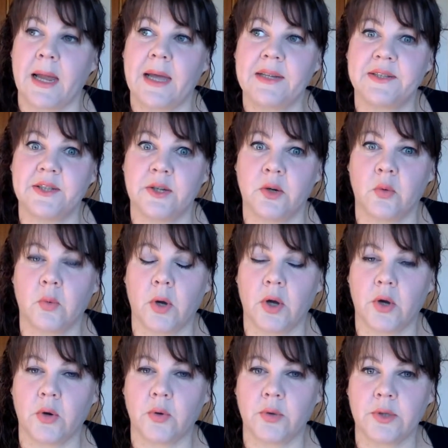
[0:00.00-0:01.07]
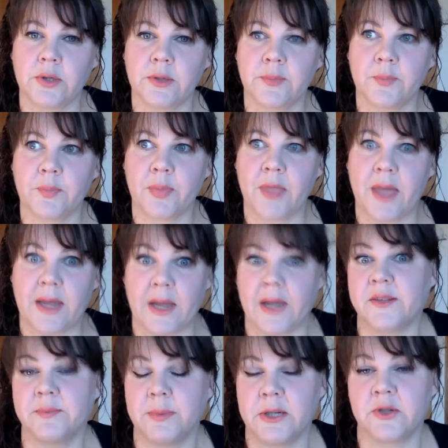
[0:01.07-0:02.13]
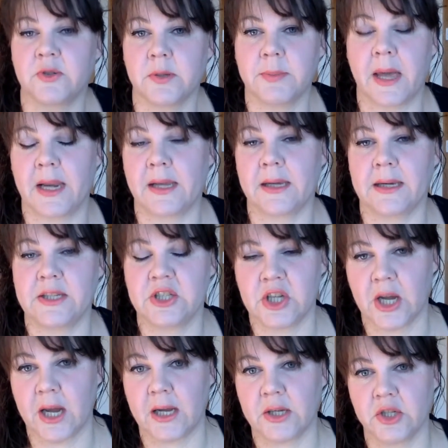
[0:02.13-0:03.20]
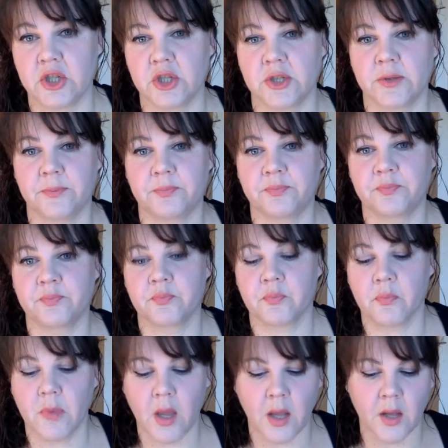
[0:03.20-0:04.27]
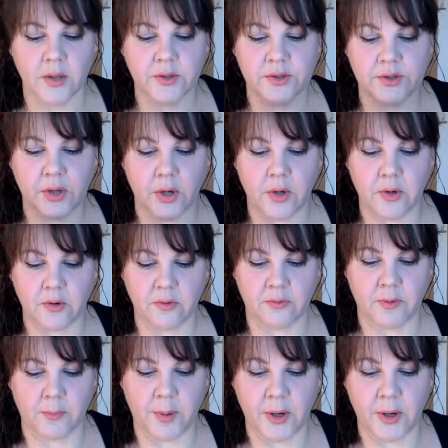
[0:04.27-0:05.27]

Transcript: place in a world that has been dramatically changed. So for